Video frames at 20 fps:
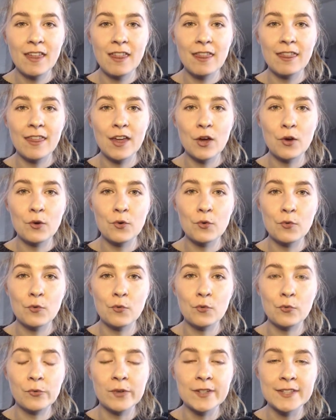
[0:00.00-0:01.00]
that
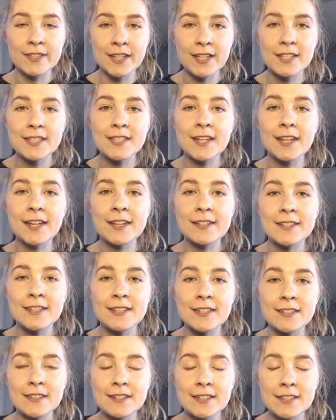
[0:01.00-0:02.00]
resisting is a
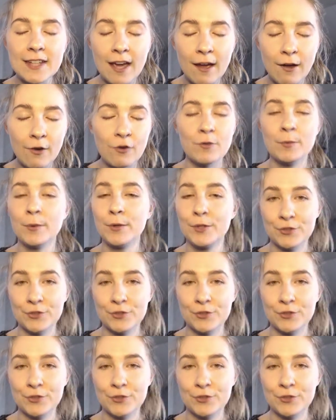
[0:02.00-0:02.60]
terrible